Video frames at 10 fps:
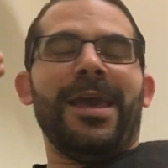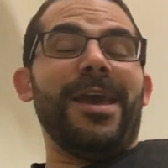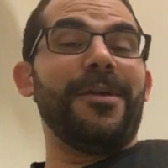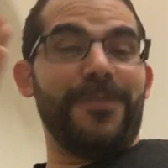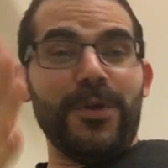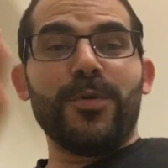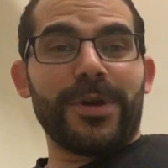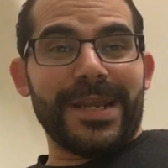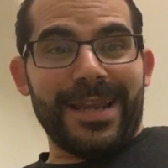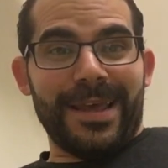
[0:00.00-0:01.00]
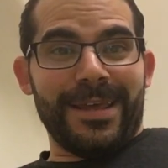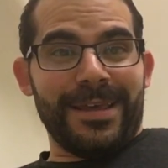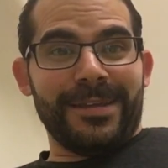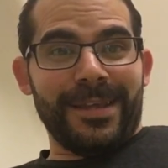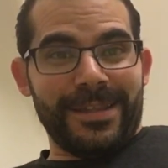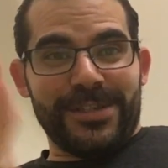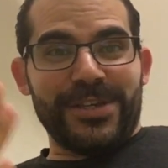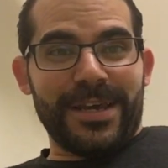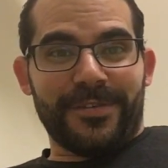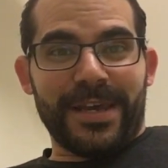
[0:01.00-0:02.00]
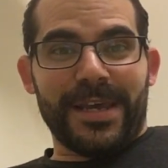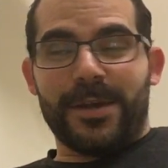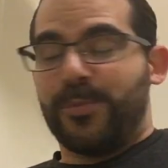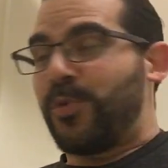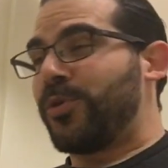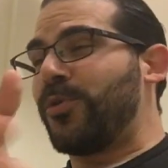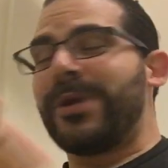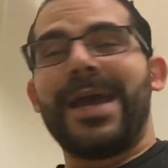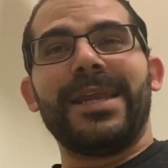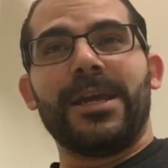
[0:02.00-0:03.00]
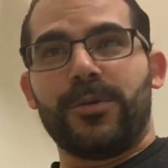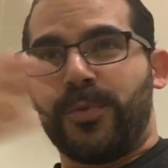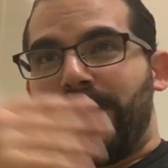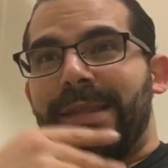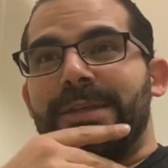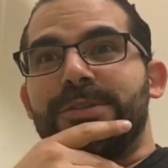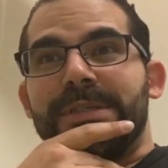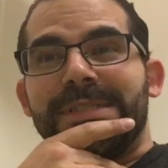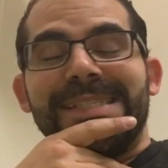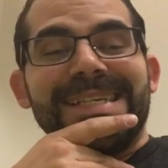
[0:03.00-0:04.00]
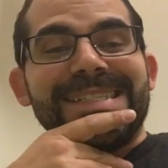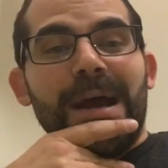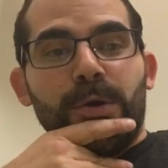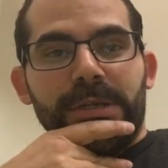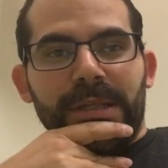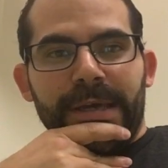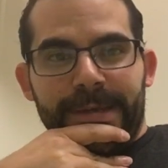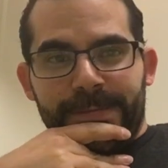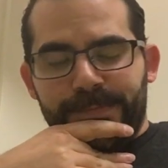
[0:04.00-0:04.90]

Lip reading: if you were in the JFK airport or any airport and there's a 6-hour delay